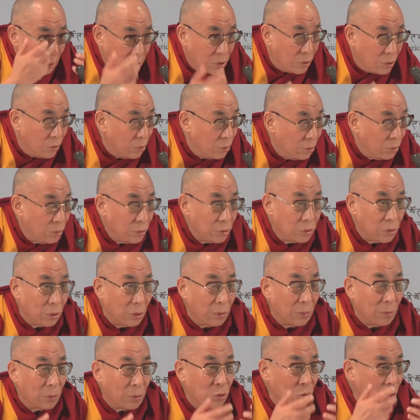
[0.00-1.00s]
to
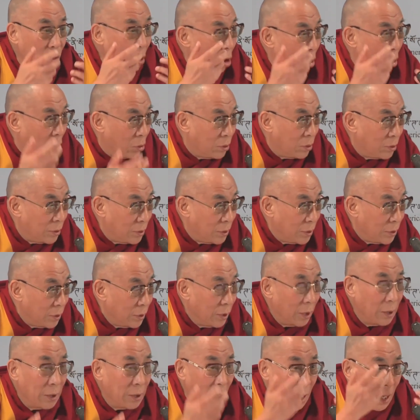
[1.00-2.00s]
sort of talk
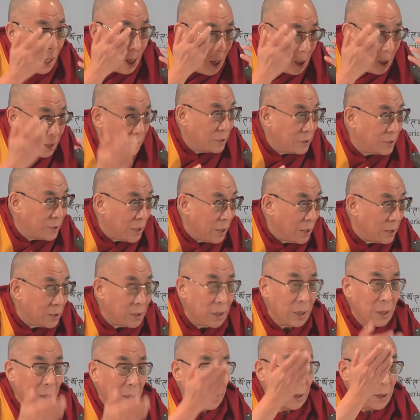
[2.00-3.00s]
and understand
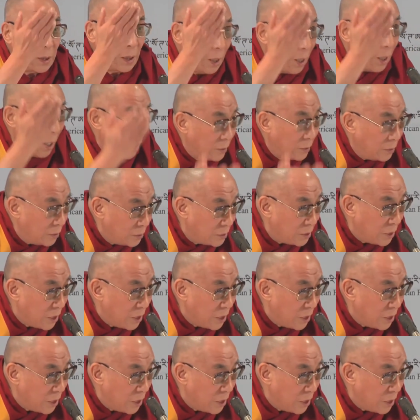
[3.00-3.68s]
the other's